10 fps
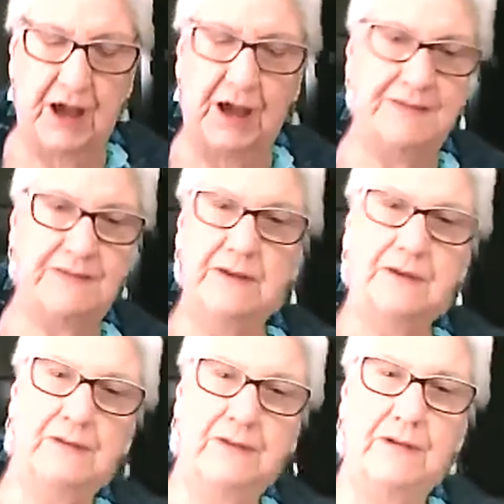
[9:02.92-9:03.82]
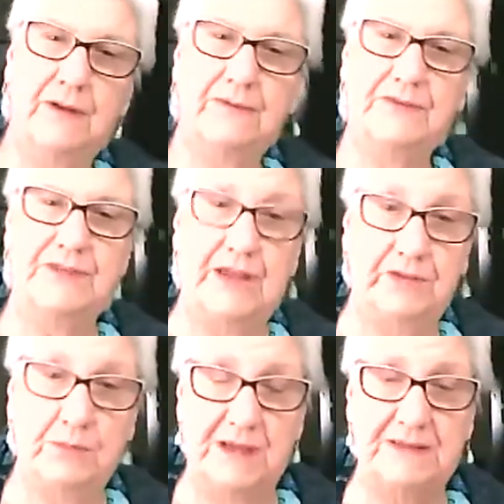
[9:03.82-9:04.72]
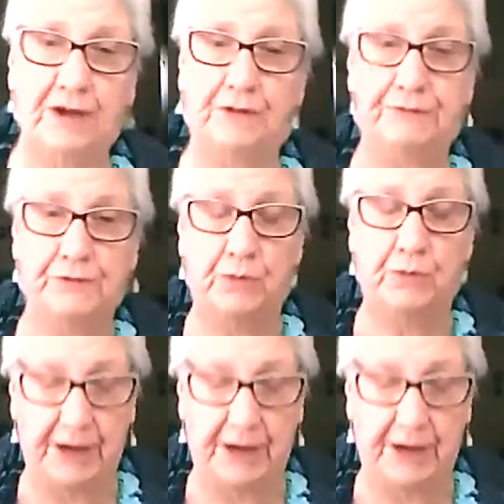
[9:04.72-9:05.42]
I said to myself for quite a